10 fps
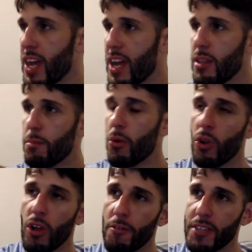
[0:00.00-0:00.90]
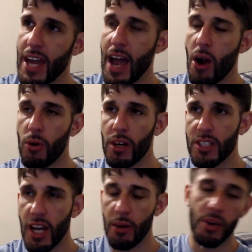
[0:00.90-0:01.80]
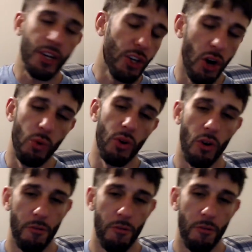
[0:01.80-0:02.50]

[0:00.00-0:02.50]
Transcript: you hand the ball off to Howard and Tyreek Cohen